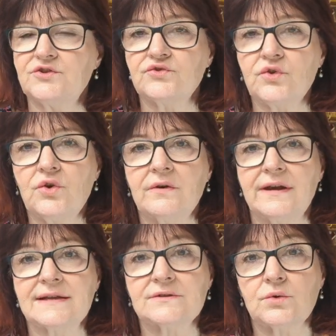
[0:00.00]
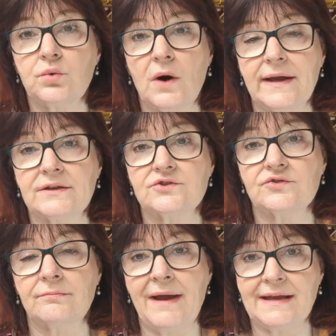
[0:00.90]
drawing is quite
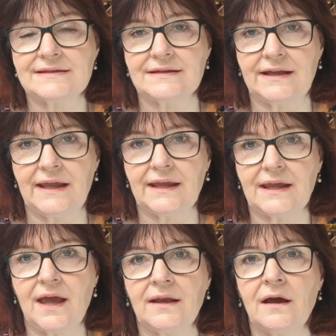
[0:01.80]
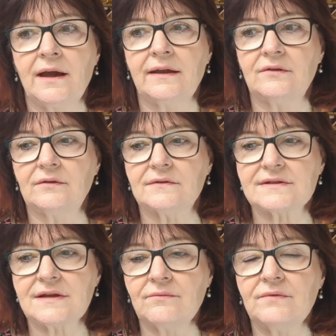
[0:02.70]
dramatic. And I,
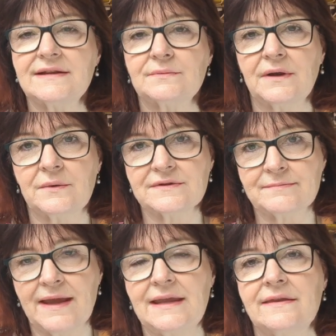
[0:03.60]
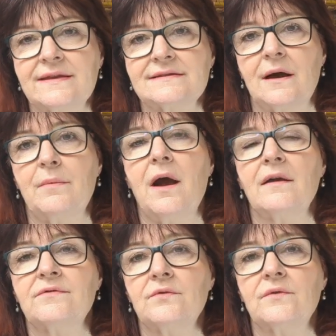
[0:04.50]
some reason when I was making this up,
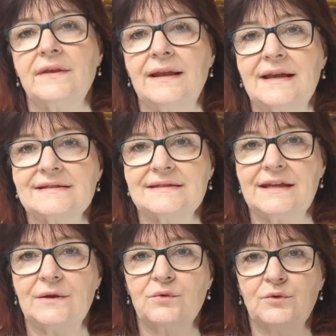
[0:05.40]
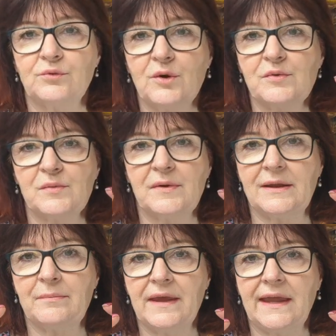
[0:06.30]
I thought the elastic would
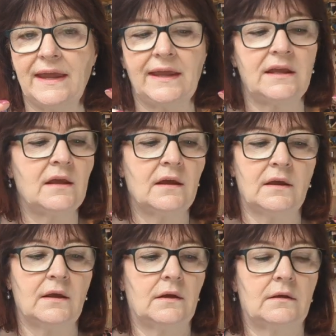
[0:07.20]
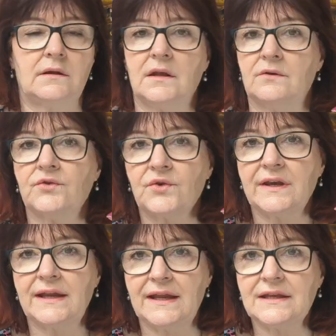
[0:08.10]
probably be, you know,
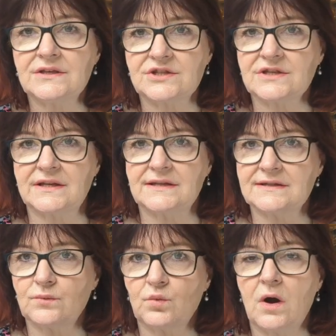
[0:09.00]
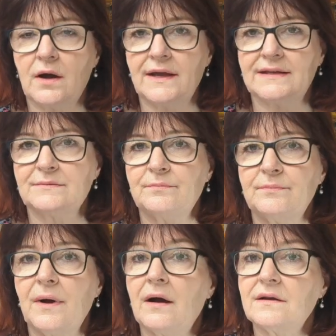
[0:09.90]
3 inches wide,
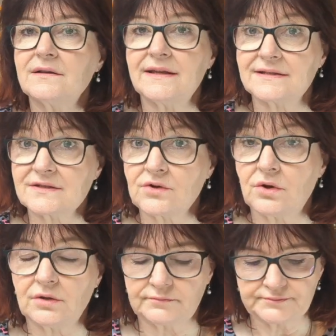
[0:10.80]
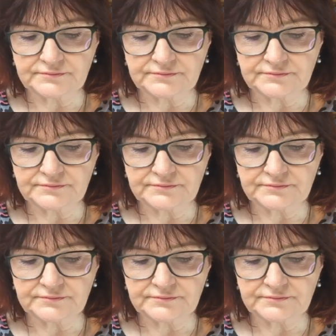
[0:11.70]
but it's not.